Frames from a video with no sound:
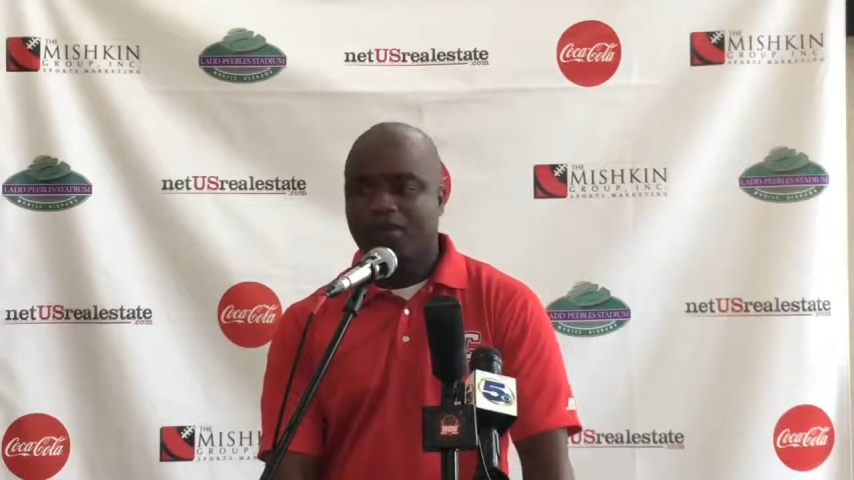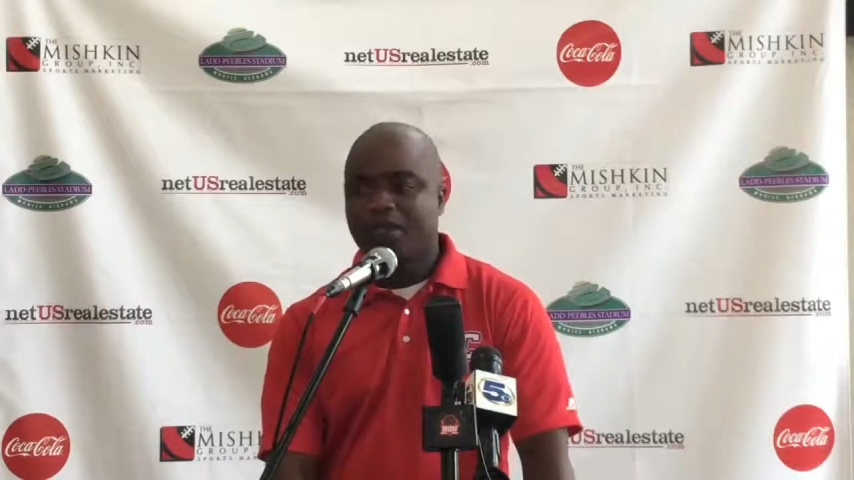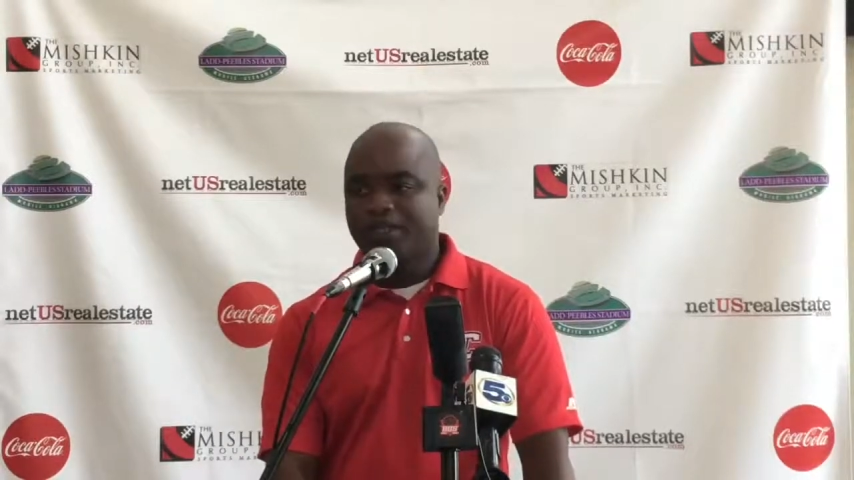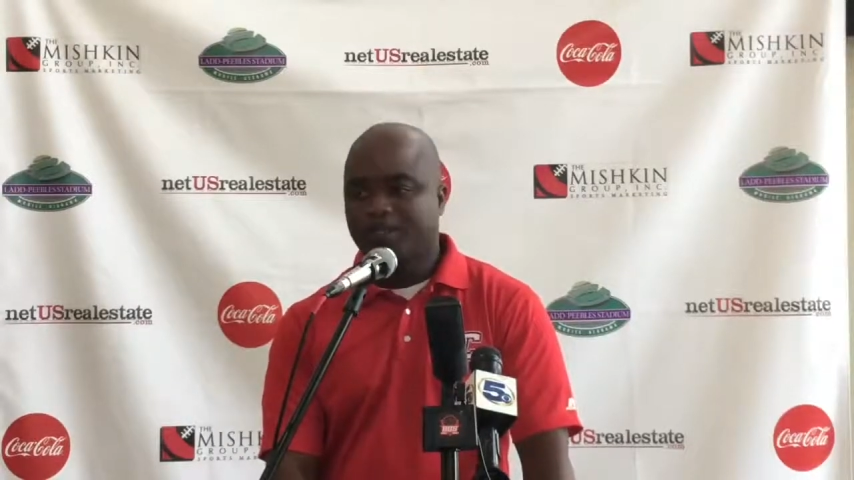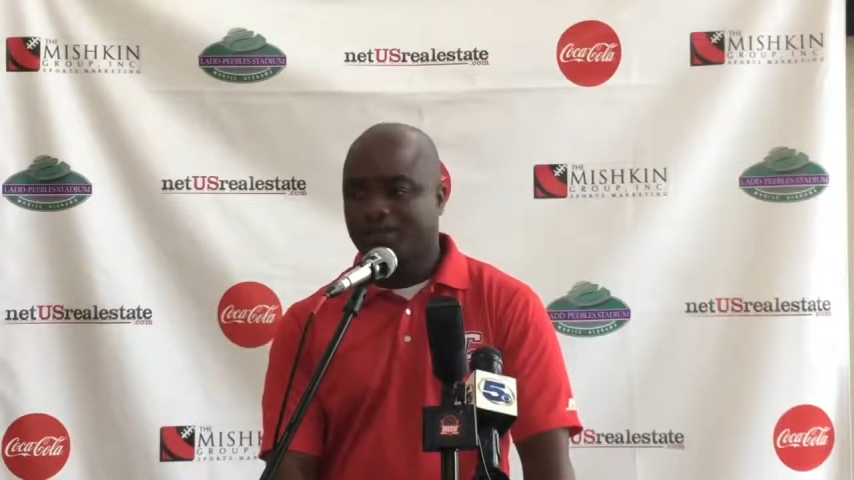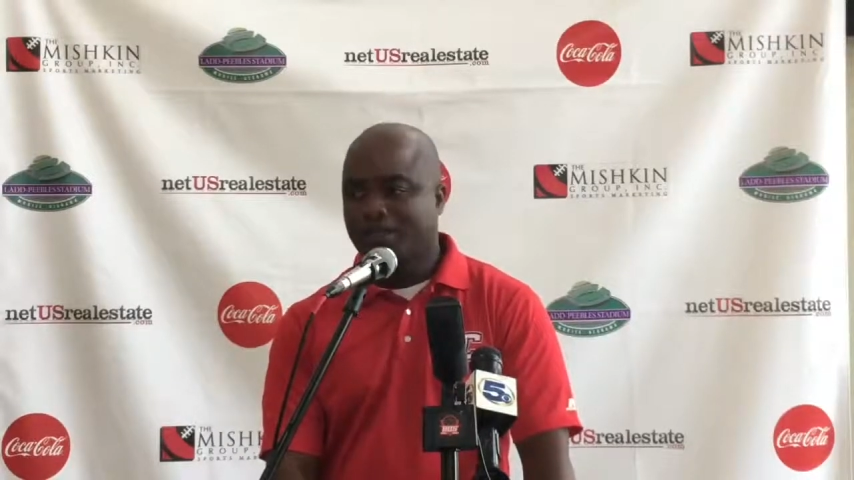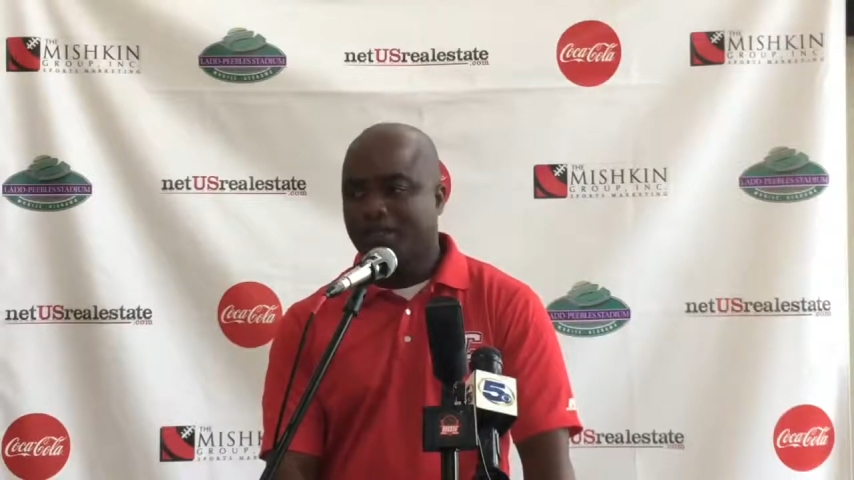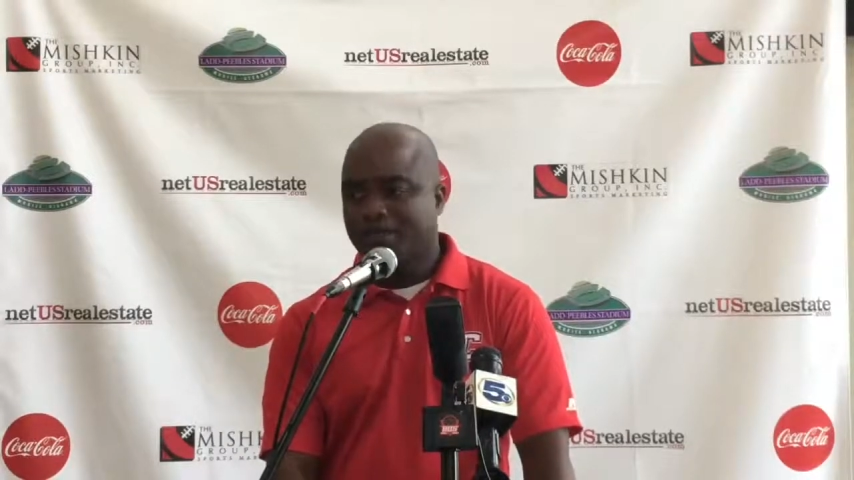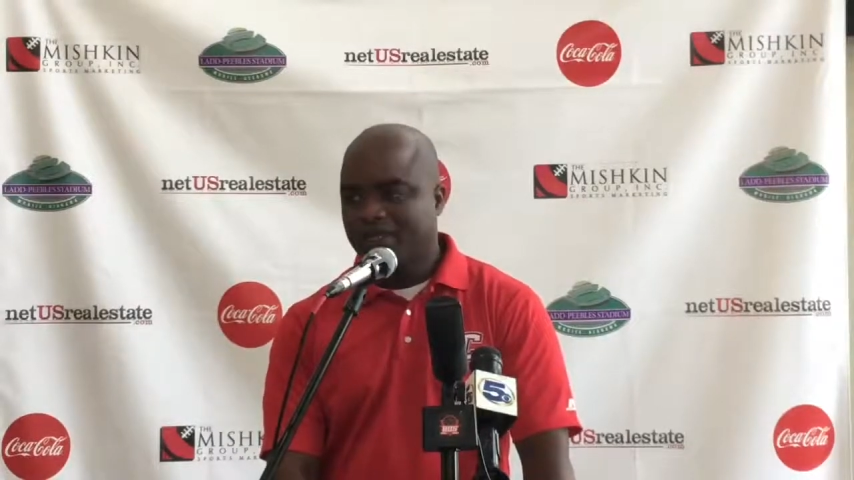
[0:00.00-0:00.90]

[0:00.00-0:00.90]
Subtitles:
quality about him.